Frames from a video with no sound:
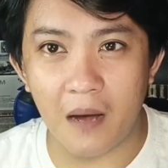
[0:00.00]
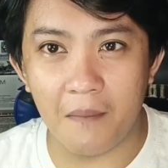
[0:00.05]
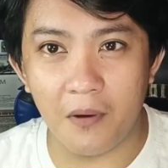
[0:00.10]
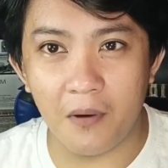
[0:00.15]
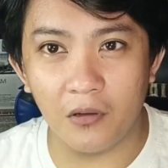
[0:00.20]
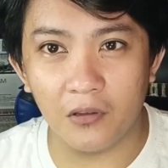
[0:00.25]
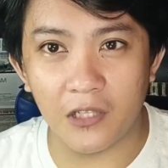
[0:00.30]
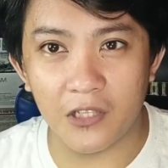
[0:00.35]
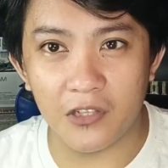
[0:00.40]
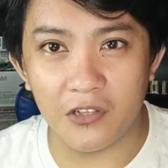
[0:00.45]

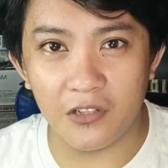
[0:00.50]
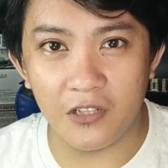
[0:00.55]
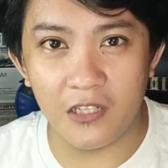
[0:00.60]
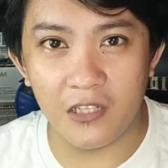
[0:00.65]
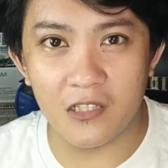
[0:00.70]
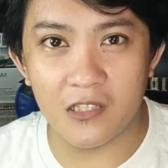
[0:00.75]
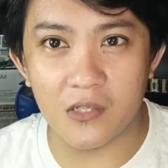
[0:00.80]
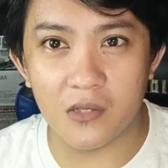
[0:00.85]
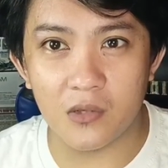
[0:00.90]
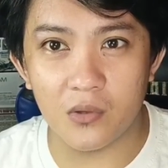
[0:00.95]
amount that you
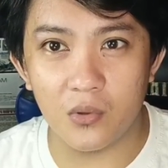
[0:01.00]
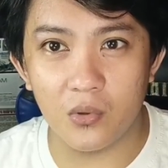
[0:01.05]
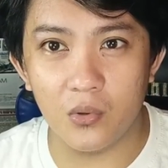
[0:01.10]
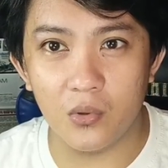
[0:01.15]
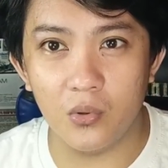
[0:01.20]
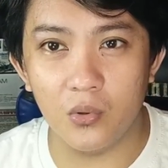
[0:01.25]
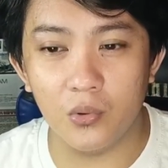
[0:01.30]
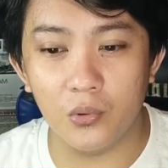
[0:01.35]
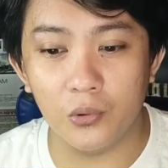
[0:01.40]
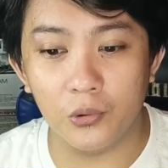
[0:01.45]
need
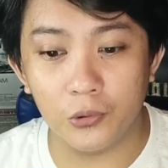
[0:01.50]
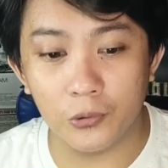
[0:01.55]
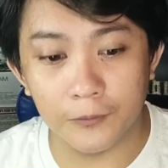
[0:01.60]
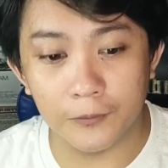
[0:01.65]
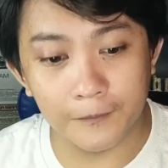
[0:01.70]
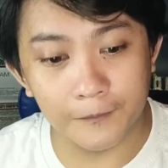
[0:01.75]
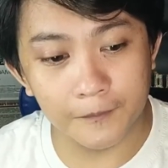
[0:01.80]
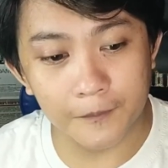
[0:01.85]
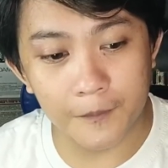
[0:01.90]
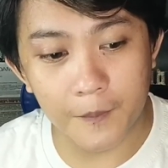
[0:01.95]
to
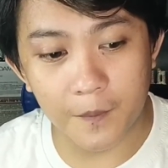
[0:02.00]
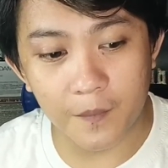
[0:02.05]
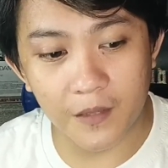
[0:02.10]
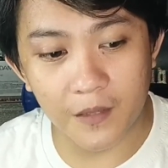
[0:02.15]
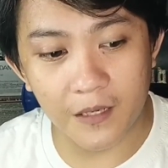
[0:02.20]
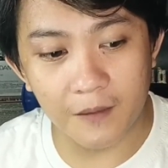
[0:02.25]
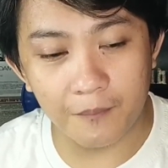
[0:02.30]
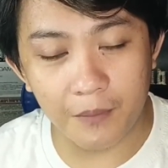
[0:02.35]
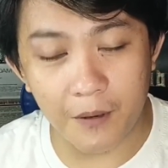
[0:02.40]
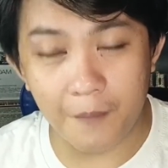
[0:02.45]

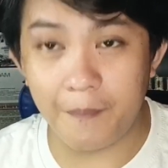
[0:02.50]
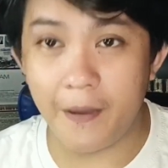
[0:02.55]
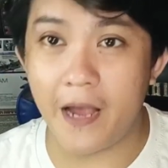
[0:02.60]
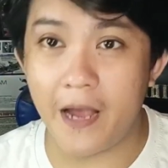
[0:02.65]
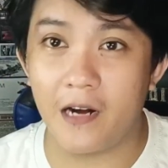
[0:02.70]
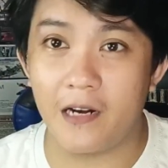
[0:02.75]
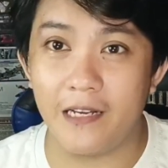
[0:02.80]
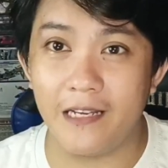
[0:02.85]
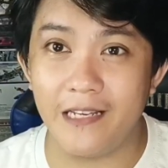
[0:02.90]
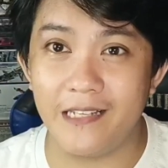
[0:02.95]

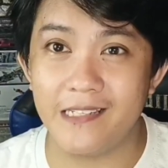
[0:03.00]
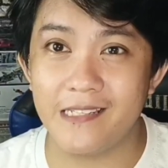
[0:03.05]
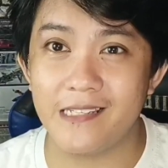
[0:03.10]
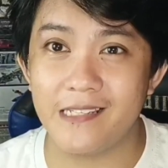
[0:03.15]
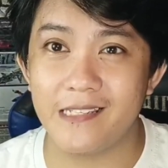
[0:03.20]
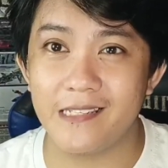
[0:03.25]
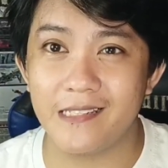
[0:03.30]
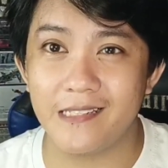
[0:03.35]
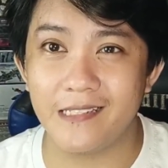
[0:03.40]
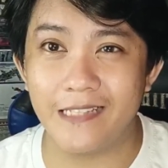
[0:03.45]
prepare
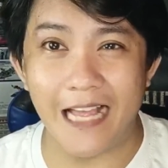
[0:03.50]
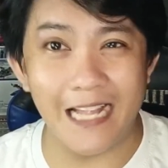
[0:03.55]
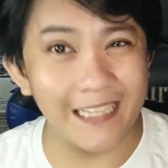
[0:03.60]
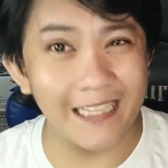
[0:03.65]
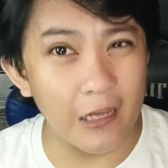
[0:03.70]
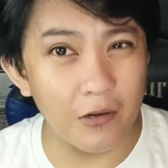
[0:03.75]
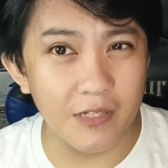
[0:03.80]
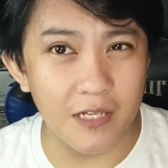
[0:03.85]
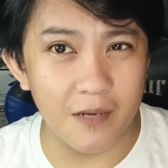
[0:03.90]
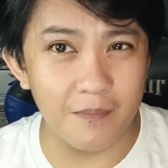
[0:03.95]
is
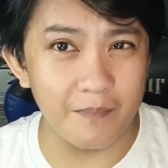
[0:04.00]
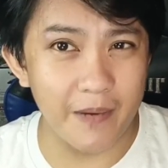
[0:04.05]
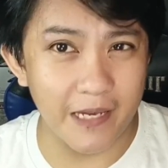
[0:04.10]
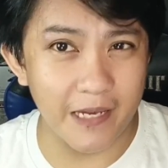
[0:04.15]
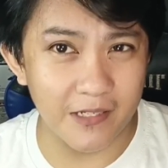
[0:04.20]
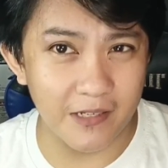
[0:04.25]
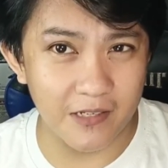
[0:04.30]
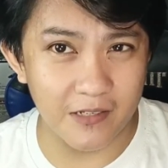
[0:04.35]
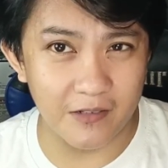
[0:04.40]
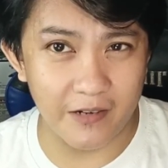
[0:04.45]
10,000
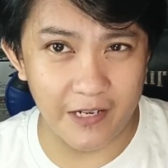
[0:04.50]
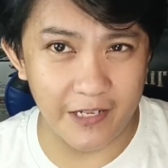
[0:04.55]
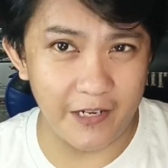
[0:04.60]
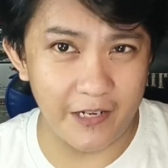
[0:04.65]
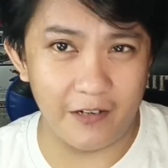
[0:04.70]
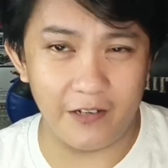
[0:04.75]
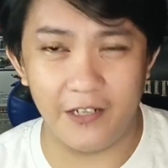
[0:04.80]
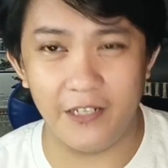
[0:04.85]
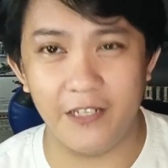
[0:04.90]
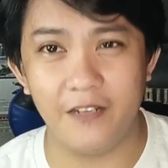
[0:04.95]
pesos right
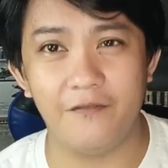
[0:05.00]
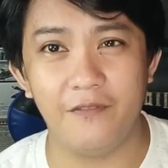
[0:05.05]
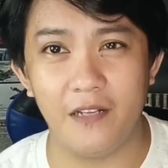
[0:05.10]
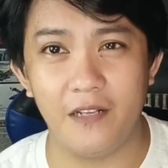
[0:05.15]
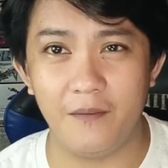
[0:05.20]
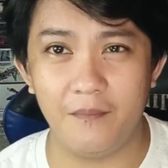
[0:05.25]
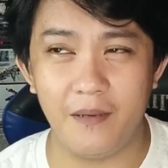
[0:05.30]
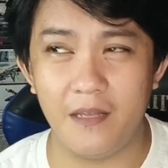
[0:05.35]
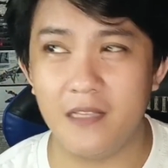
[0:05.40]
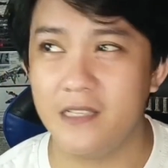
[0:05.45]
here in the
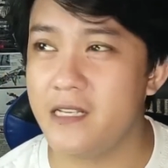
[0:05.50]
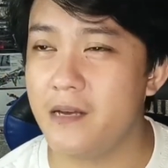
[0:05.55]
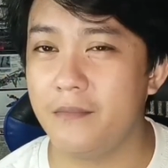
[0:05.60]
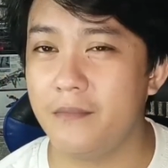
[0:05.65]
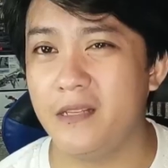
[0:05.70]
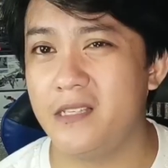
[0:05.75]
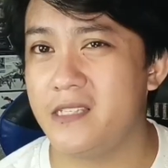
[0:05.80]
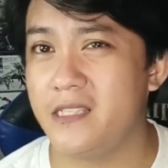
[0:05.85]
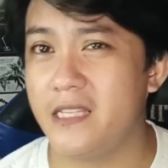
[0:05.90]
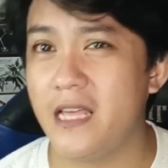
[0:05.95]
Philippines.
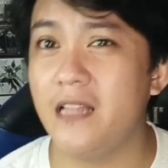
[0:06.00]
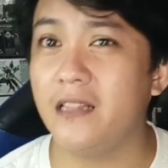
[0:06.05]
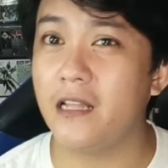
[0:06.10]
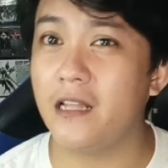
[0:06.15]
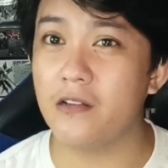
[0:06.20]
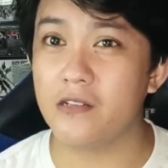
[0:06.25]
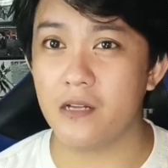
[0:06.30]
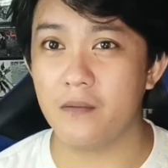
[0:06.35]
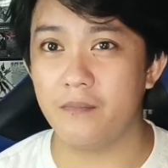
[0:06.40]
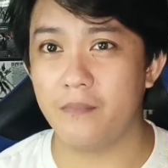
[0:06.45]
Yep, it's
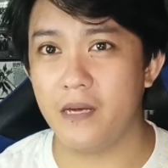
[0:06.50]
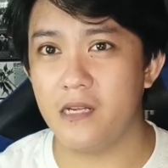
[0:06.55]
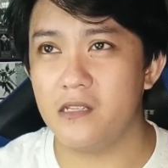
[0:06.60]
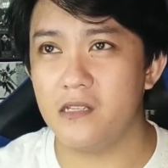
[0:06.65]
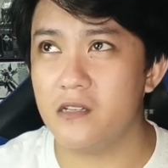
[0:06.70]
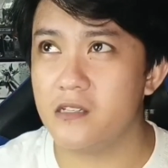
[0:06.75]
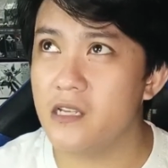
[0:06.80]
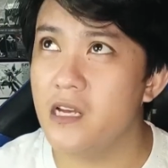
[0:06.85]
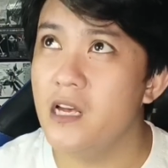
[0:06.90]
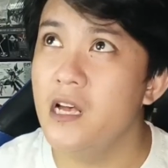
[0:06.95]
10,000
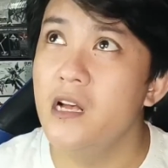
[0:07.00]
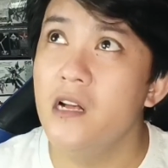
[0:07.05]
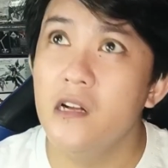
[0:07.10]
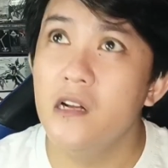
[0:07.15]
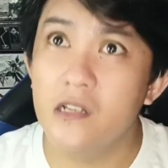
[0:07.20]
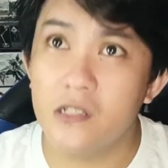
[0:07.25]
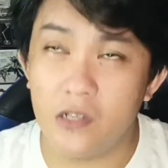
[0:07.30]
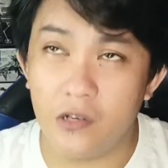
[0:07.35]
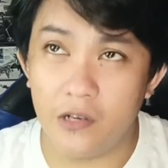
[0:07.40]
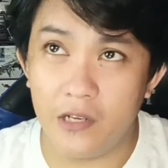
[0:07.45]
pesos.
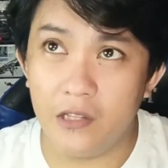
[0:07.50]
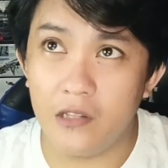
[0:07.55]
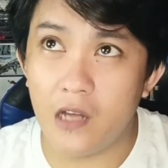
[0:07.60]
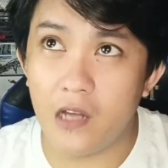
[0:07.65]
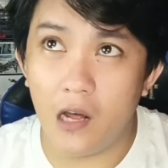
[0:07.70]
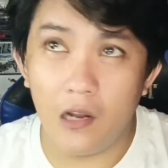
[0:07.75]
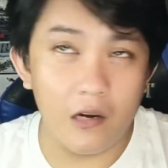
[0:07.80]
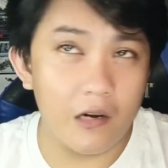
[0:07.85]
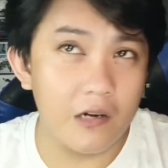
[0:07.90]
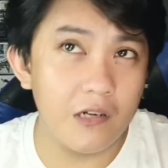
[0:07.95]
So in
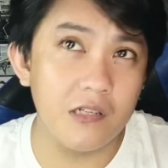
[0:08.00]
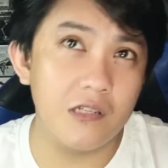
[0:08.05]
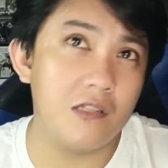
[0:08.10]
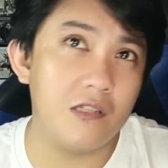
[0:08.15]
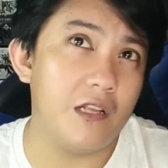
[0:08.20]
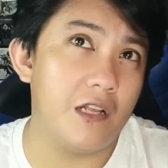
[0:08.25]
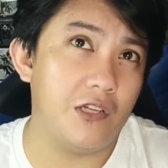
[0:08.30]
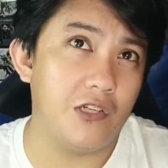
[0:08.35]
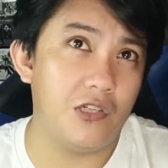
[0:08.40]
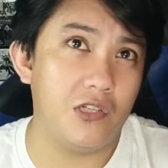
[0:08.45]
dollars,
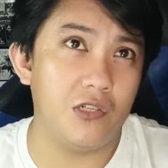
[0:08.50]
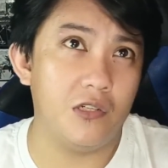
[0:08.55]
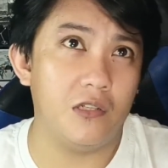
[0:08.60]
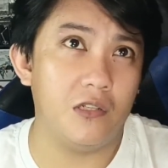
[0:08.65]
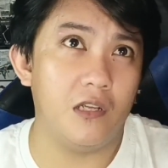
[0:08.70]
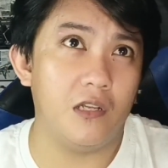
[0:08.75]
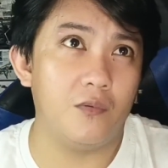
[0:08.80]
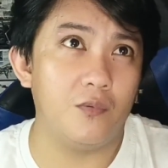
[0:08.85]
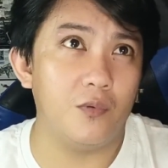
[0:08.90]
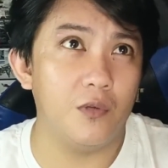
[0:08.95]

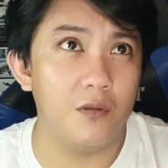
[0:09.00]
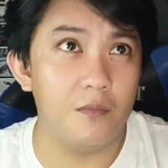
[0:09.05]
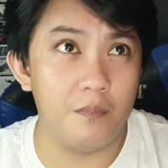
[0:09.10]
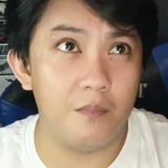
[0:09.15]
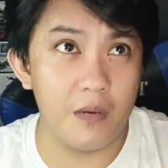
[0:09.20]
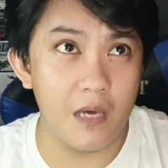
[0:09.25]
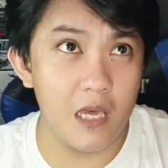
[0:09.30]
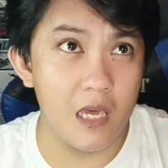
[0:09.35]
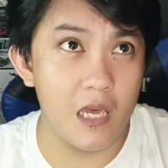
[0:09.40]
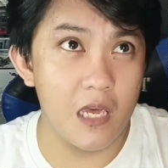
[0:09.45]
that
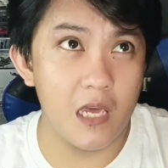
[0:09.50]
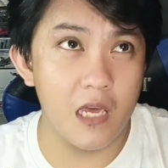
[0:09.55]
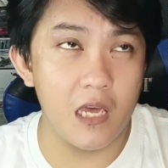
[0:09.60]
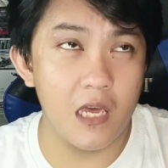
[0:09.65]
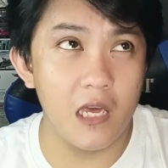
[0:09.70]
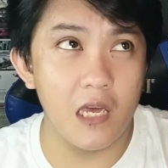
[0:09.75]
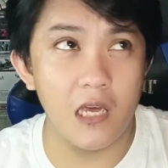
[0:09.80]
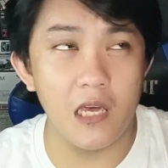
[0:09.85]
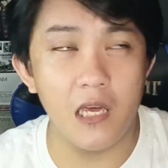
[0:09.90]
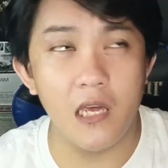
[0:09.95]
would
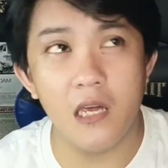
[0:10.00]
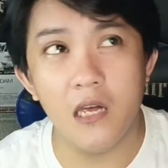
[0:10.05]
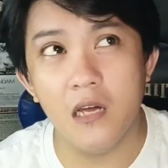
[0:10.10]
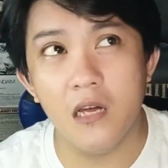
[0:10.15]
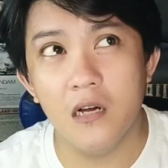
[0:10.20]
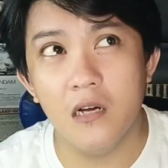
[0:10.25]
be